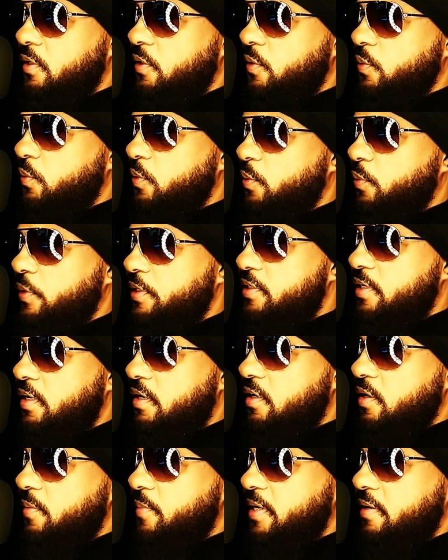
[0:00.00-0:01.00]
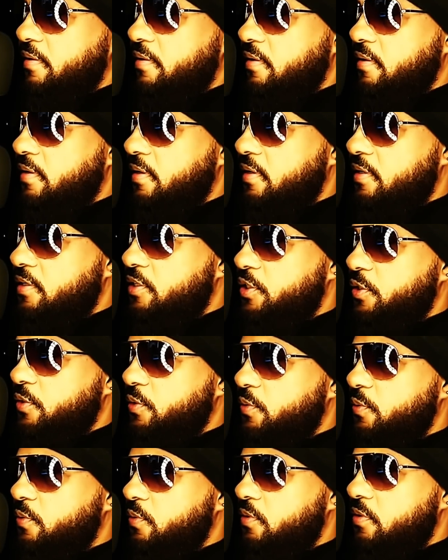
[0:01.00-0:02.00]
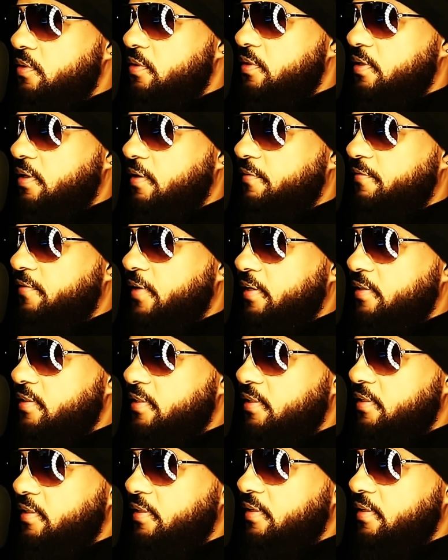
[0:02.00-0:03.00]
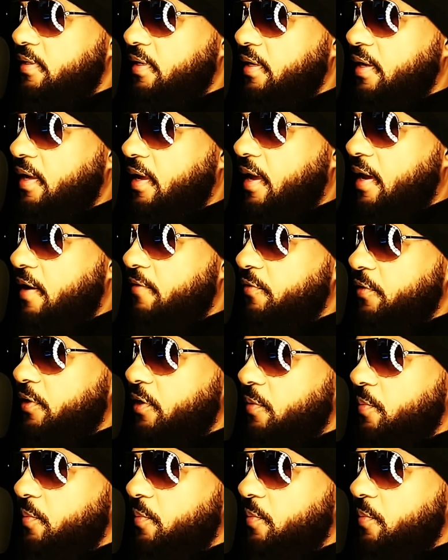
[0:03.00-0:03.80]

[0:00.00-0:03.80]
when we talk about the issues affecting African